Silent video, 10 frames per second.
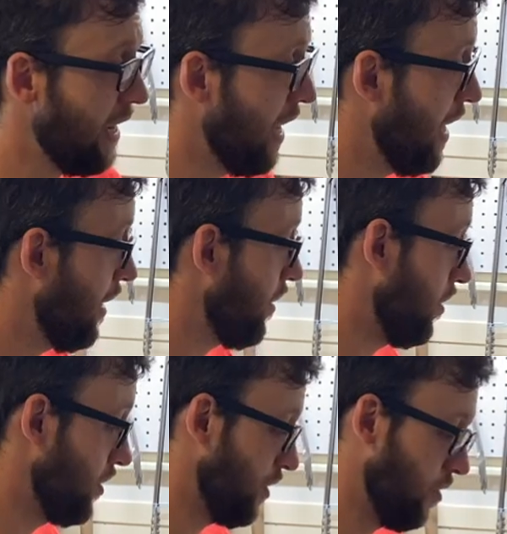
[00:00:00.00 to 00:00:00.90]
and
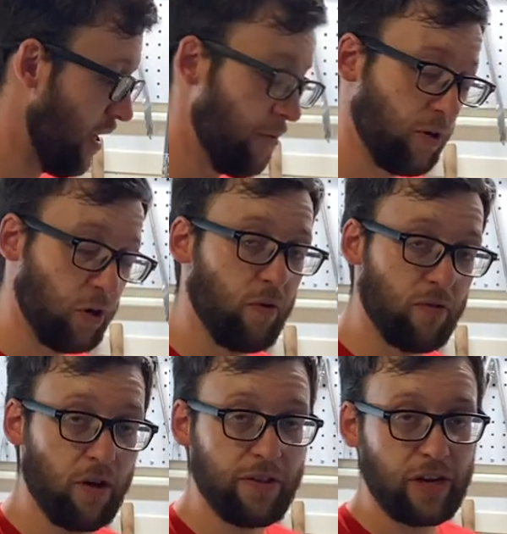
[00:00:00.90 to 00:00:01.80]
also I will go
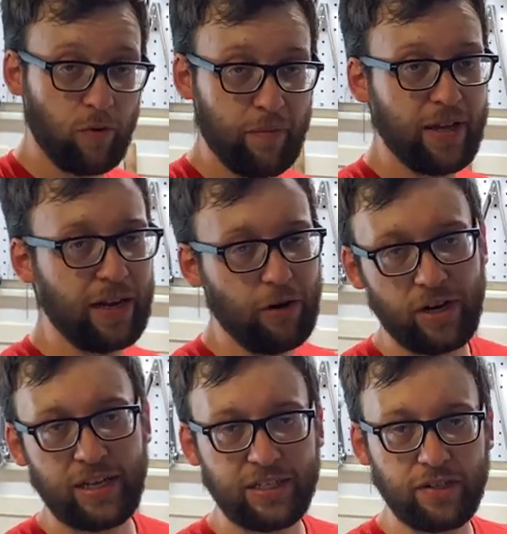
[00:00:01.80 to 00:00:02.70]
over all the equipment and
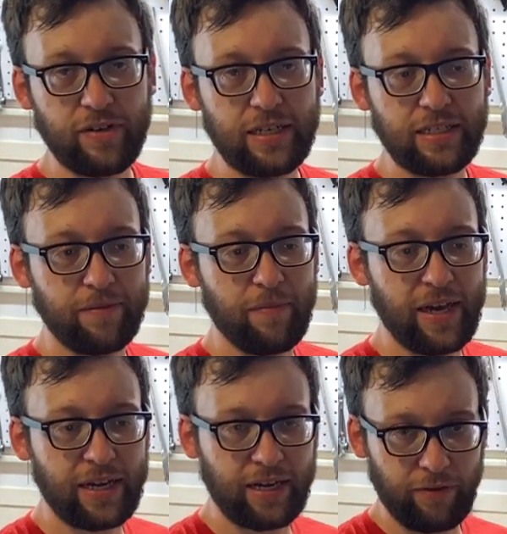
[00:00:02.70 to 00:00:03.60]
ingredients you need to
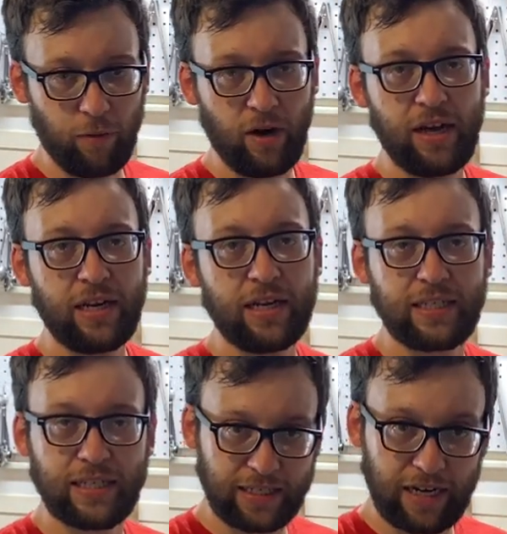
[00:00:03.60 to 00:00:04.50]
make the wine in
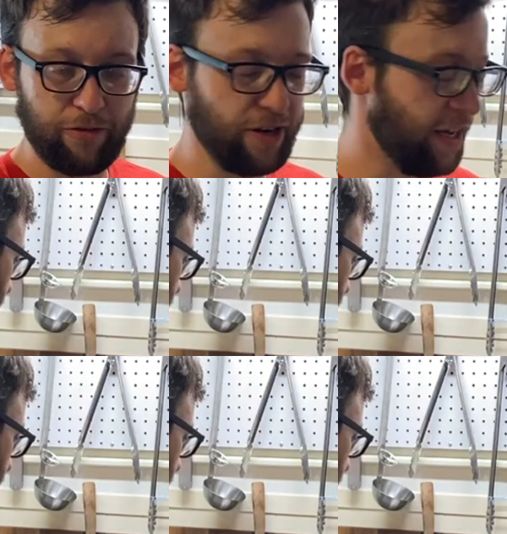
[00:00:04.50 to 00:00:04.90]
its entirety.